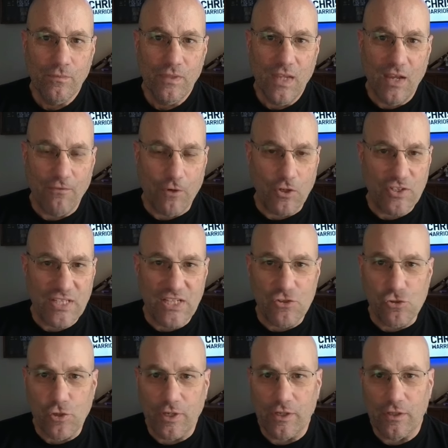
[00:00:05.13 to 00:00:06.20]
F R T
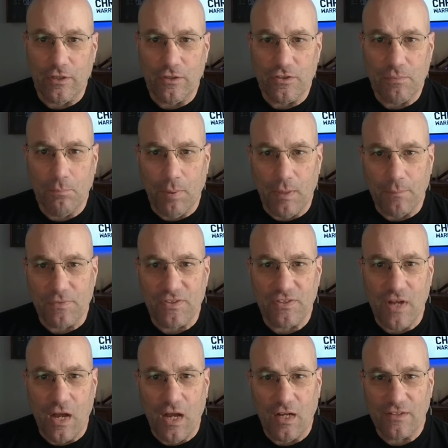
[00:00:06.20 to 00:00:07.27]
triggers, bump
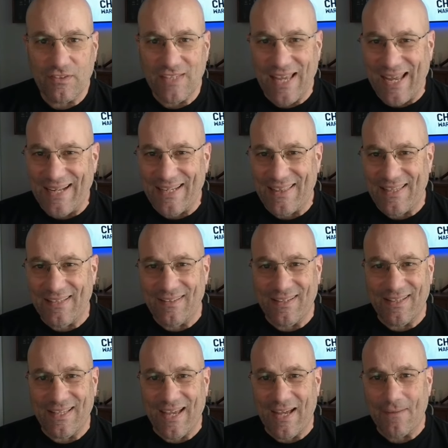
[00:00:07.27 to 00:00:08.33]
stocks, anything
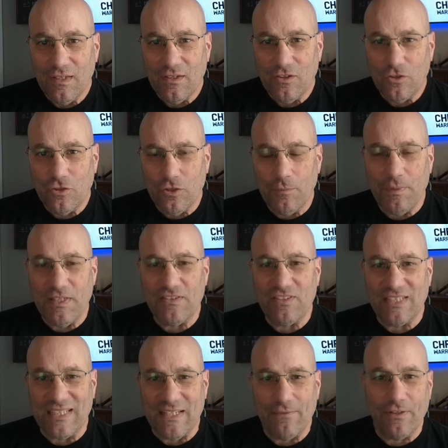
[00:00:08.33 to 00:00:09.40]
like that, could be
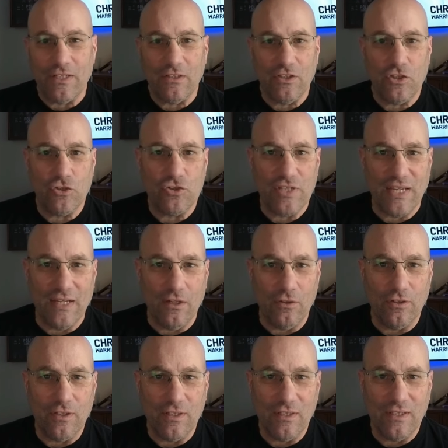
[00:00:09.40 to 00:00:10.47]
significantly
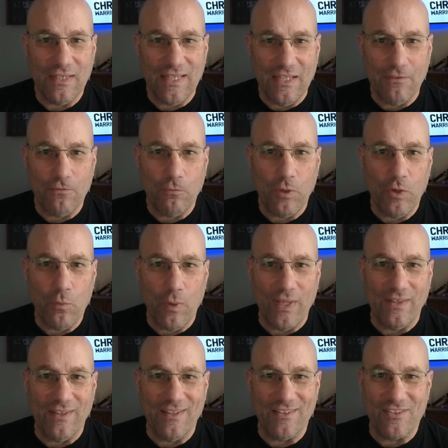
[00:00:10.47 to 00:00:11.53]
curtailed if we
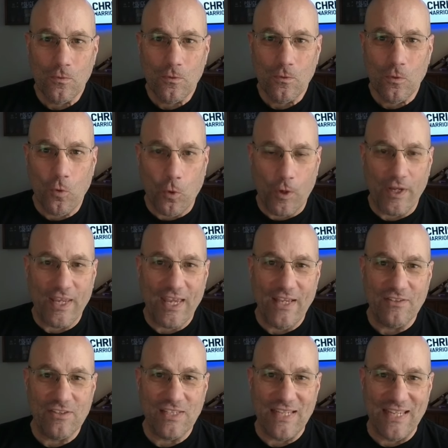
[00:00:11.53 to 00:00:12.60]
win this court
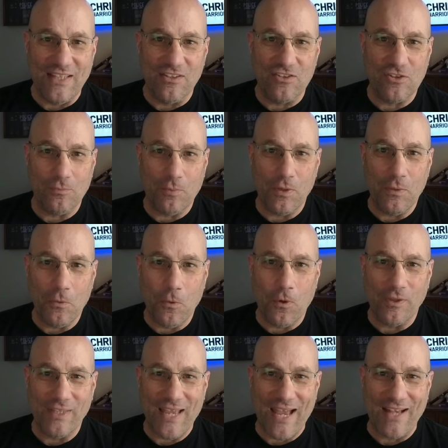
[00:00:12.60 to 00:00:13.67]
case in the Supreme
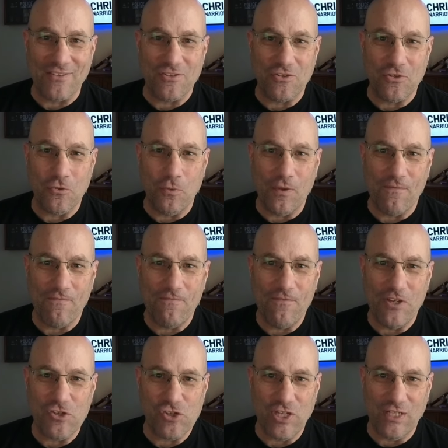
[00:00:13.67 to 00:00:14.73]
Court that has to do with
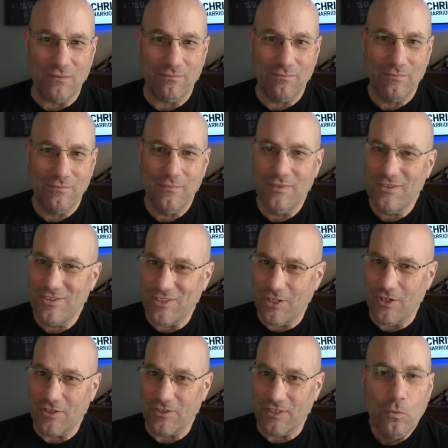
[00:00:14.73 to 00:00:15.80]
fishing.
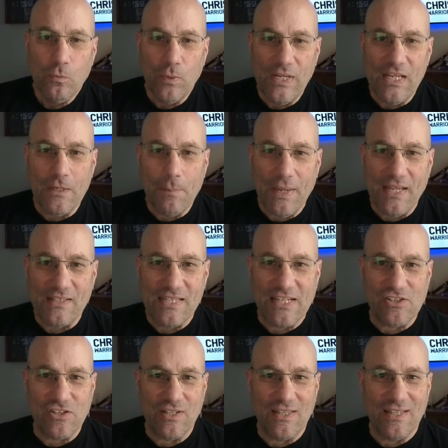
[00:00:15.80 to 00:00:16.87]
Seriously, we need to pay
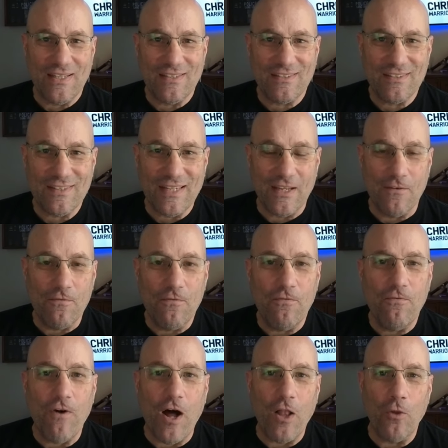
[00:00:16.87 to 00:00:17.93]
attention to this and
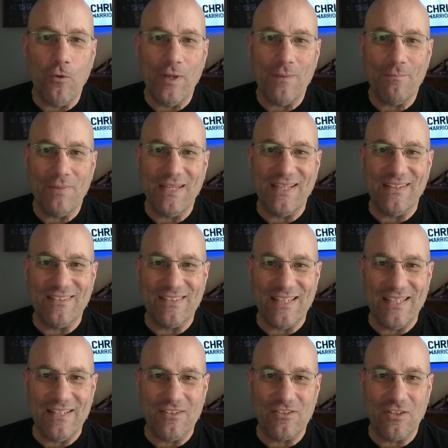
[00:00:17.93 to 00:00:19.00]
follow it because
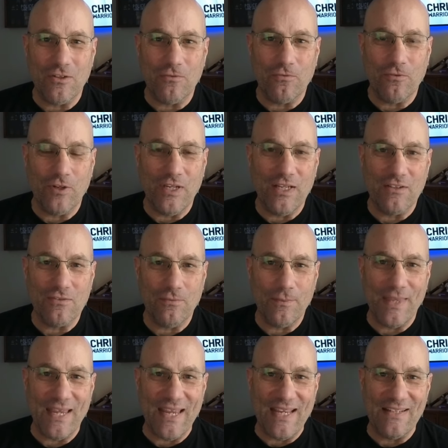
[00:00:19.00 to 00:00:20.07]
it is going to free us
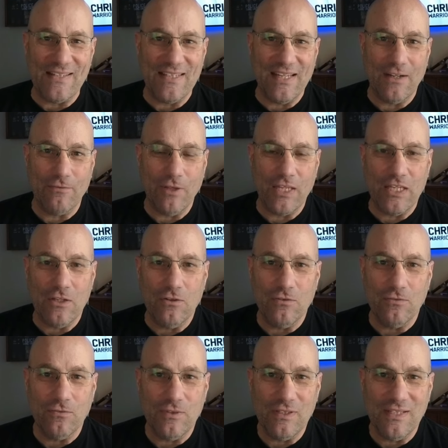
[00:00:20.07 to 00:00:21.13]
from the A T F like
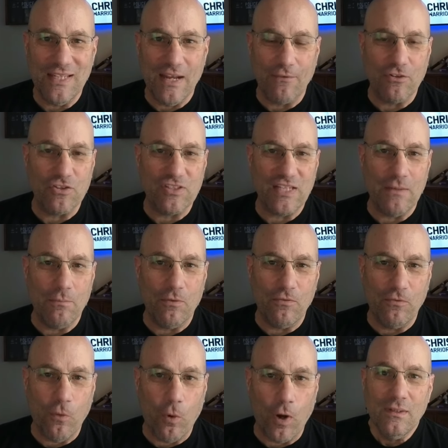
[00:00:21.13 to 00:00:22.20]
you've never seen
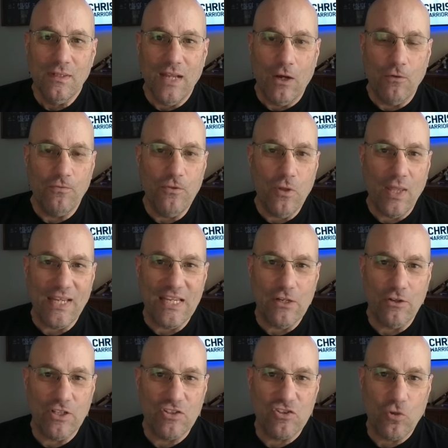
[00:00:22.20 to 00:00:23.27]
before. Now, if you like
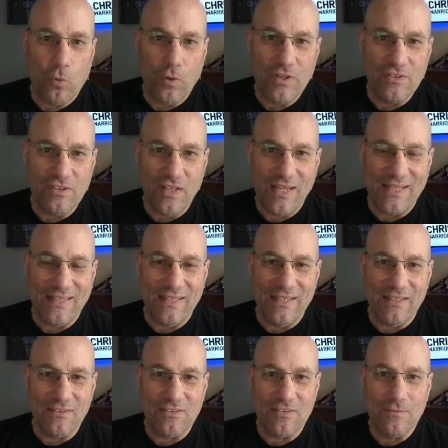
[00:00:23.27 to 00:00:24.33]
hearing stories like
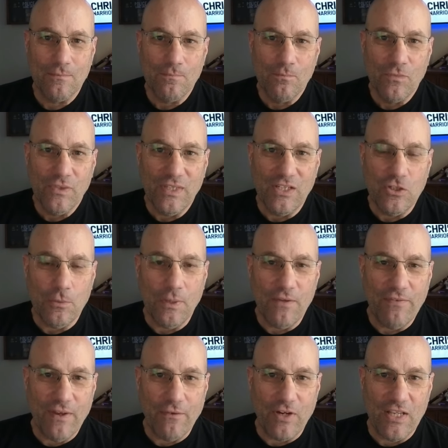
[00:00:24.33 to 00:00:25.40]
this, then do me a
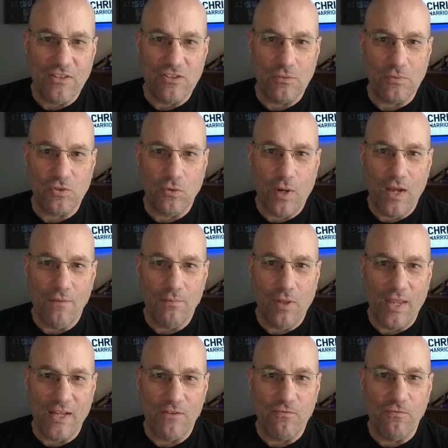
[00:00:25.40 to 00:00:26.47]
favor, hit subscribe,
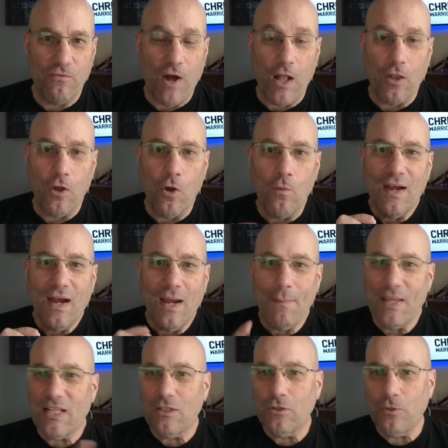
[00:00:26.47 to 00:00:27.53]
like, and follow. I
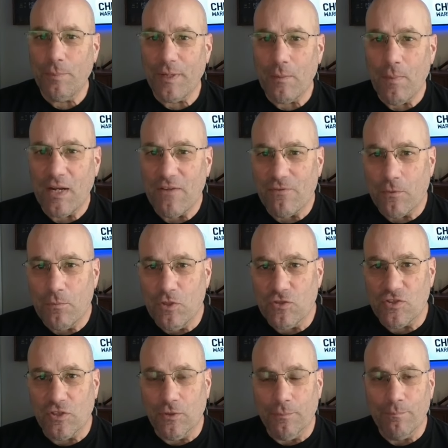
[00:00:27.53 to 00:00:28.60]
make a little bit of money from
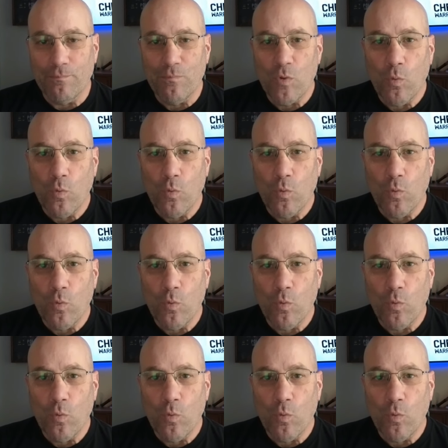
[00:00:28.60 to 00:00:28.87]
YouTube.